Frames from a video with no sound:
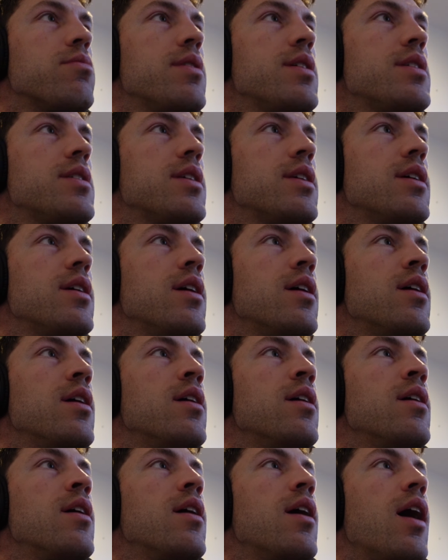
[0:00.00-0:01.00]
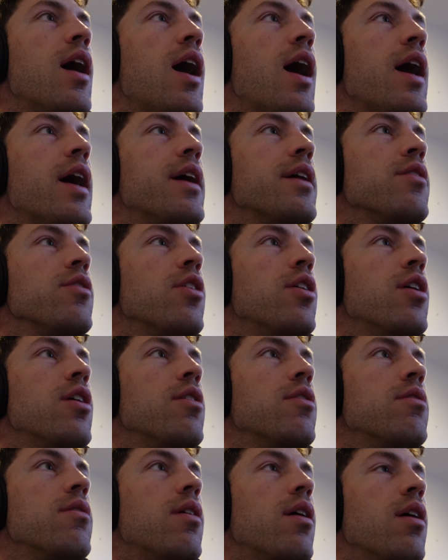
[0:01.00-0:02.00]
recent high and
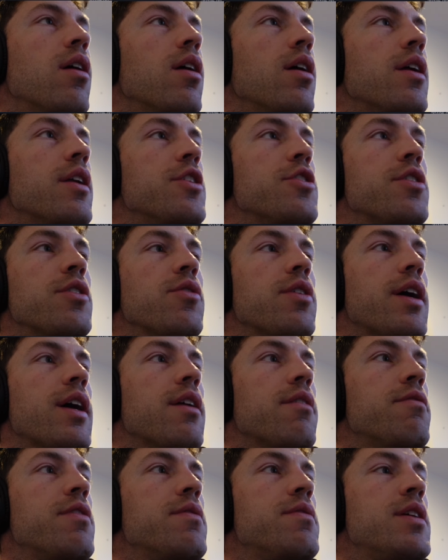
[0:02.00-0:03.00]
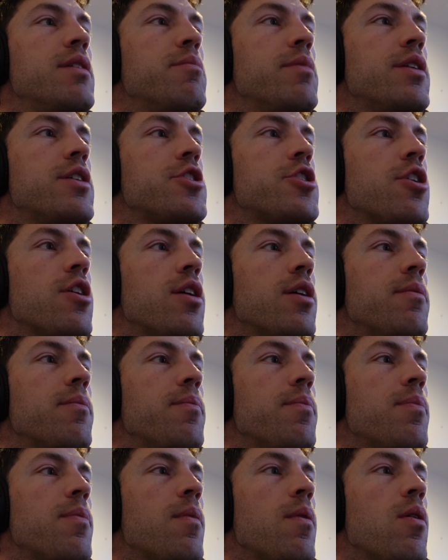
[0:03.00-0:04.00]
low on, you can look at a 15-minute chart
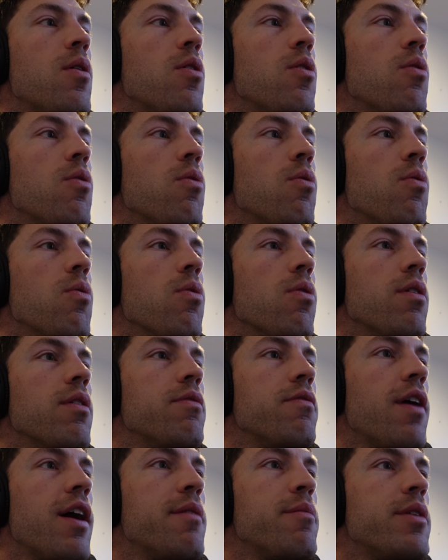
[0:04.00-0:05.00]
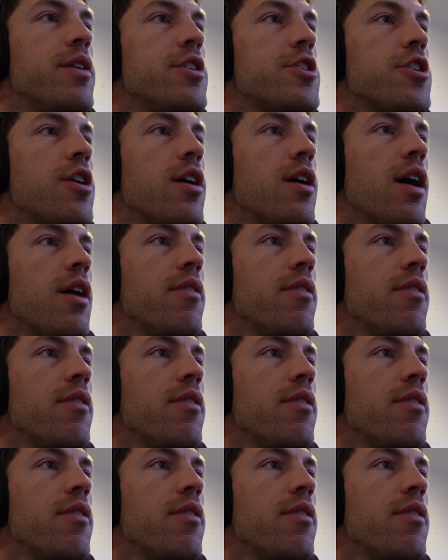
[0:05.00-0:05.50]
or a 5-minute chart.